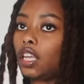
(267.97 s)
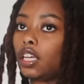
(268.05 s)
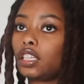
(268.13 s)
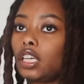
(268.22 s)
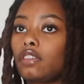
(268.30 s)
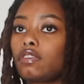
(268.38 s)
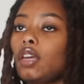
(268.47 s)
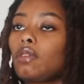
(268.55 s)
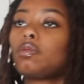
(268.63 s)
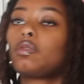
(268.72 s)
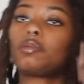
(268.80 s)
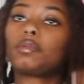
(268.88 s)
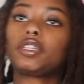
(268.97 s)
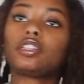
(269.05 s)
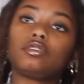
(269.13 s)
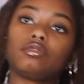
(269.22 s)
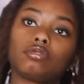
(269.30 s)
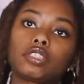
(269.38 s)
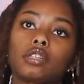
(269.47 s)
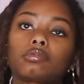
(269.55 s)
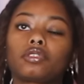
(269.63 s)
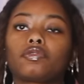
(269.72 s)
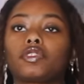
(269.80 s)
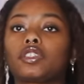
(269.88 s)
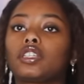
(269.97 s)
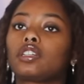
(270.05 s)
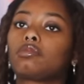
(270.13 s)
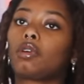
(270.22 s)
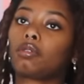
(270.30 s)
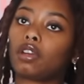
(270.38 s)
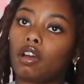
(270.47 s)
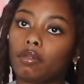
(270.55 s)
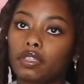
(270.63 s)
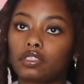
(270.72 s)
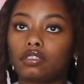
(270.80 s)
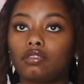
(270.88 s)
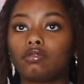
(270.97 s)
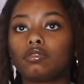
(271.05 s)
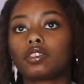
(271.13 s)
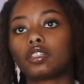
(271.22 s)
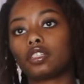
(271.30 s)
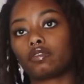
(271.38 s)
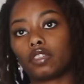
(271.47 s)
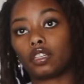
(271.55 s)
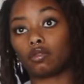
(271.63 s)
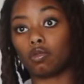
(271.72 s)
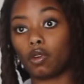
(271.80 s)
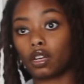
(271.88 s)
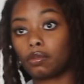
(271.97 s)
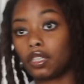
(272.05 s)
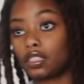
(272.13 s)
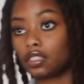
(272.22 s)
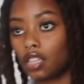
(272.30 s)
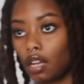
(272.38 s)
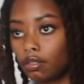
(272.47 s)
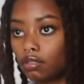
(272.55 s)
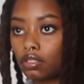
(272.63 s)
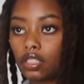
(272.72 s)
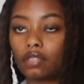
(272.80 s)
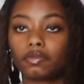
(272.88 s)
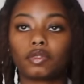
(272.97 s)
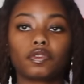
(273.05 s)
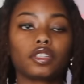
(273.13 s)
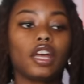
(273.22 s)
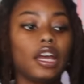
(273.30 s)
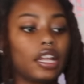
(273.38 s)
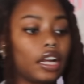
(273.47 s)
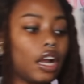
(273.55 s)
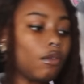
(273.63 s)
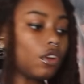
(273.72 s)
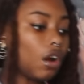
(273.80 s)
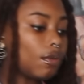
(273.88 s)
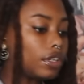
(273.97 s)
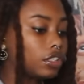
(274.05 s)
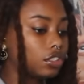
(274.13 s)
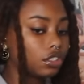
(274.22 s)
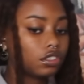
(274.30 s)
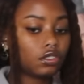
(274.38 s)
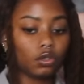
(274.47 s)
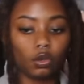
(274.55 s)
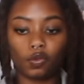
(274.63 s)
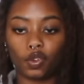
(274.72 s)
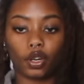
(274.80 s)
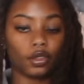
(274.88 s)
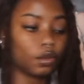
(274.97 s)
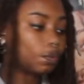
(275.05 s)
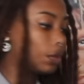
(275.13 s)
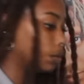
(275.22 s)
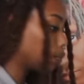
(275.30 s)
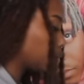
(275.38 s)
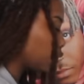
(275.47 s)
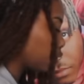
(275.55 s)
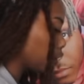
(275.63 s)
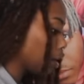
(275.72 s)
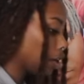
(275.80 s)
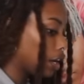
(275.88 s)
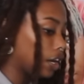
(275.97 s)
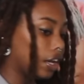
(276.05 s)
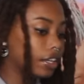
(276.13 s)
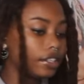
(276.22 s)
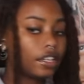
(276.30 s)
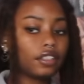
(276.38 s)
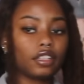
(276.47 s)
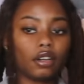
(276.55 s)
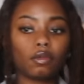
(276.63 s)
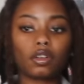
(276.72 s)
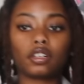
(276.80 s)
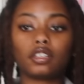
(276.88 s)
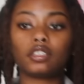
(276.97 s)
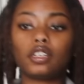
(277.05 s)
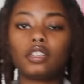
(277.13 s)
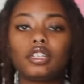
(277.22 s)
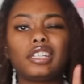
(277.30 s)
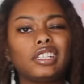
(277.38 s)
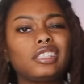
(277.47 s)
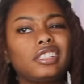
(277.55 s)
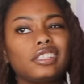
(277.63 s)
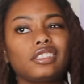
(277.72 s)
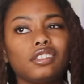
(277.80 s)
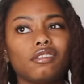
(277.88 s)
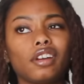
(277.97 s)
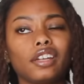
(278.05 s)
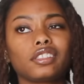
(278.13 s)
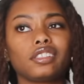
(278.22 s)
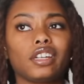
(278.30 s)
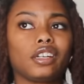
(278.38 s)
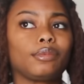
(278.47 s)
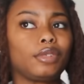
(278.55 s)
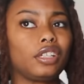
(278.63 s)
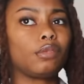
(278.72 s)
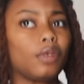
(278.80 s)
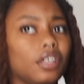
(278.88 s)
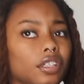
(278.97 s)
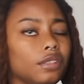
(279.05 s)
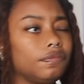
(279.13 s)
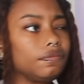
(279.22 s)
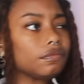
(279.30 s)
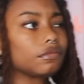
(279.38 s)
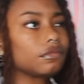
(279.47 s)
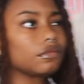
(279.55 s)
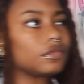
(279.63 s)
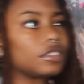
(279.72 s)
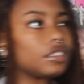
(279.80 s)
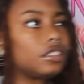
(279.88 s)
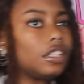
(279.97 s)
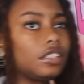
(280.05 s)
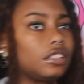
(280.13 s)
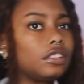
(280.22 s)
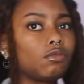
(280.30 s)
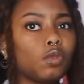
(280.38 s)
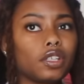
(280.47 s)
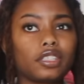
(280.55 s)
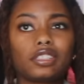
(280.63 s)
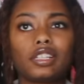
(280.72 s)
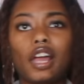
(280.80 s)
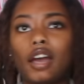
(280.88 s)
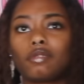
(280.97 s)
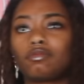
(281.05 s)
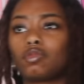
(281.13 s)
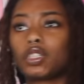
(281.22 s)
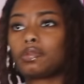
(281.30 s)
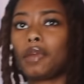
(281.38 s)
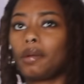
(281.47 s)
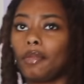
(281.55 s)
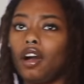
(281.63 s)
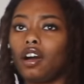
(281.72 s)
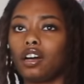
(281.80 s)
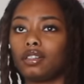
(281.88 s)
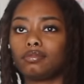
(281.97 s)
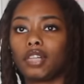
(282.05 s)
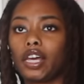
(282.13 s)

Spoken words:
like, if they would want me to do something for them, I would always do it. If they wanted me to stop doing something for them, like, I would always just do for other people. And this is, you know, actually, now that I'm thinking about it, this was not with my mom.